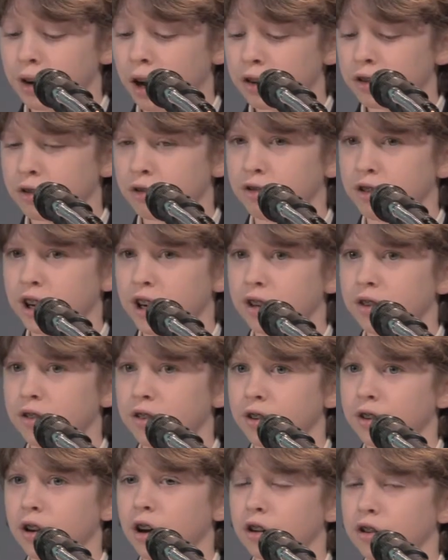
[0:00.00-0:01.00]
lots of
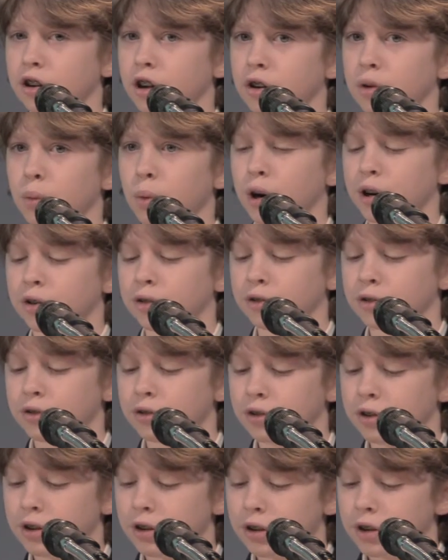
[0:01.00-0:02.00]
fans, and a ton of
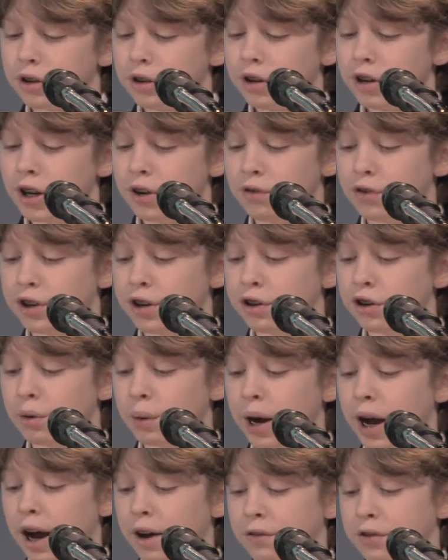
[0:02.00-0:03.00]
wires. If you didn't
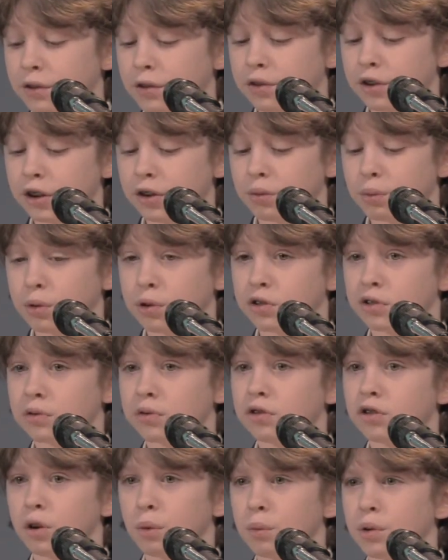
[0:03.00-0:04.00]
know what half those things were,
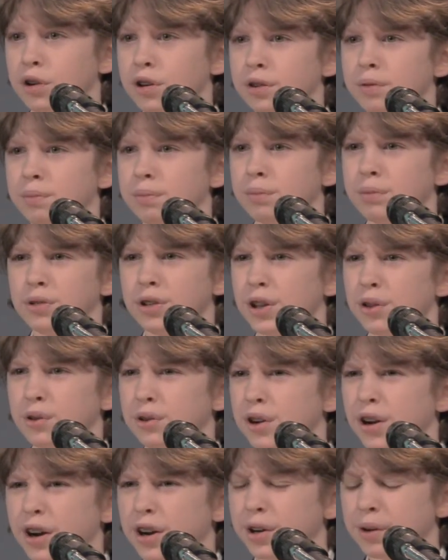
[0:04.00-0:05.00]
don't worry, neither
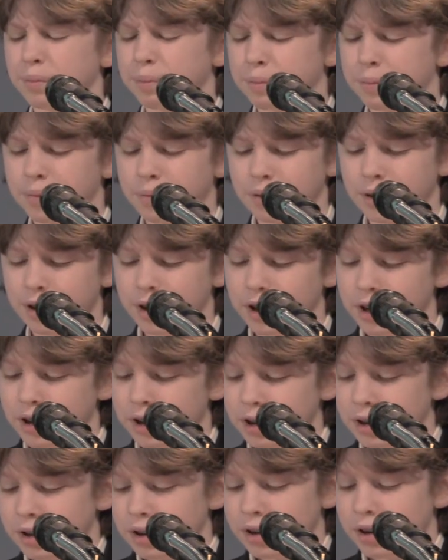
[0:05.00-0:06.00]
did I.
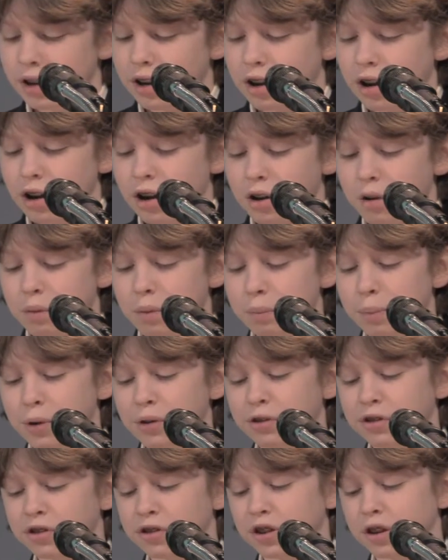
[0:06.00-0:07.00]
When
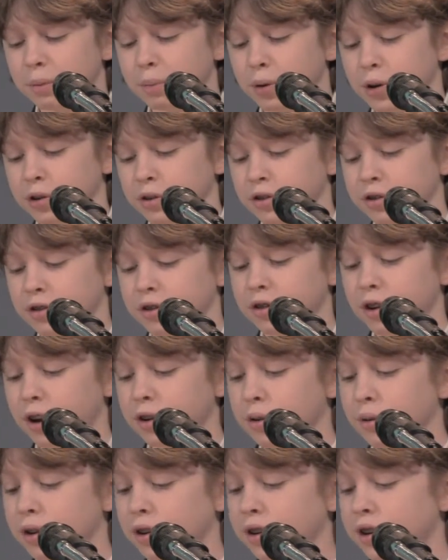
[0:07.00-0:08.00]
purchasing parts,
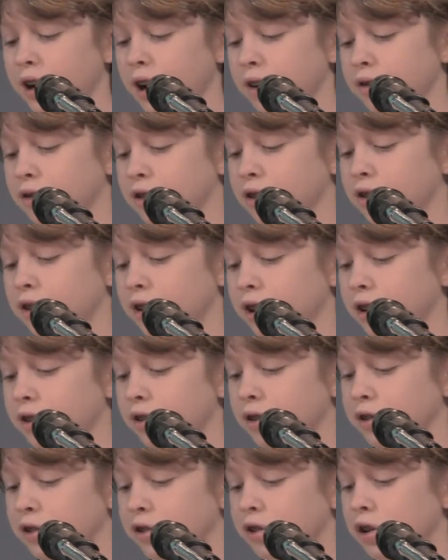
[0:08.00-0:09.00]
not only did I have to
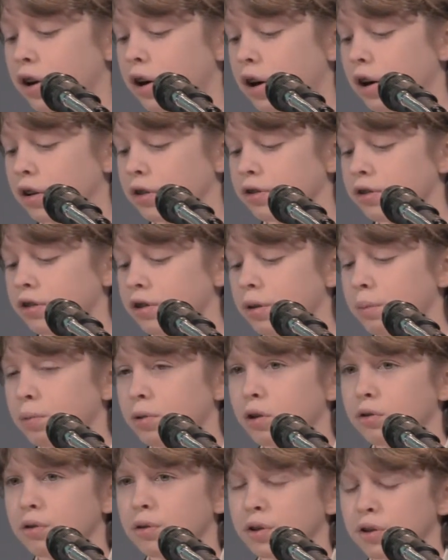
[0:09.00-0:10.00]
consider cost,
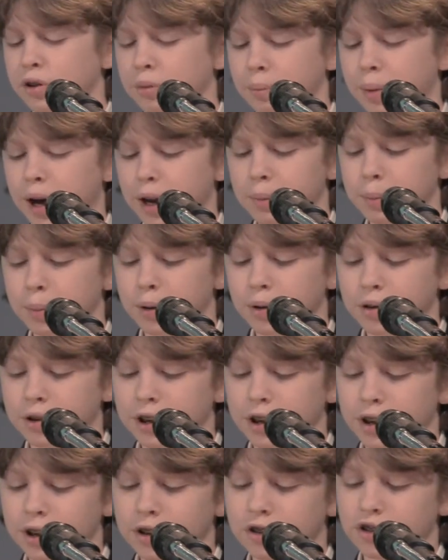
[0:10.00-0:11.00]
but also their
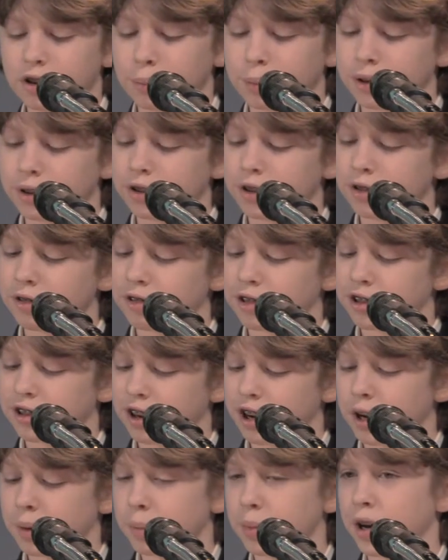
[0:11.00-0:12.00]
compatibility, shipping delivery
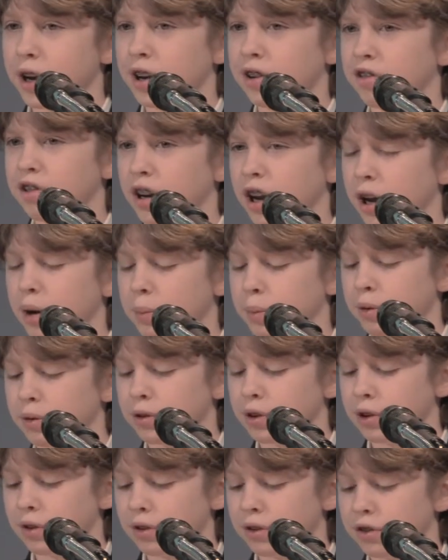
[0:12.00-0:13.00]
time, and
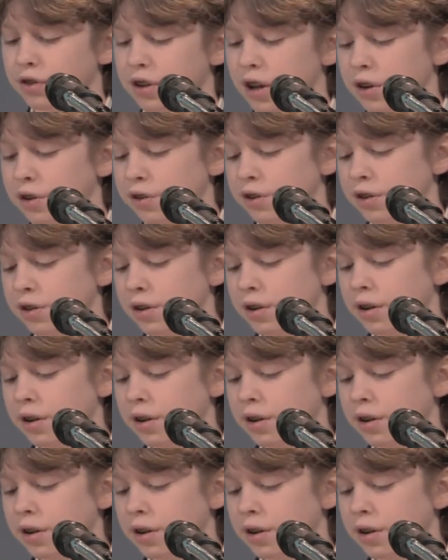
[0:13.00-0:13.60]
reliability of the seller.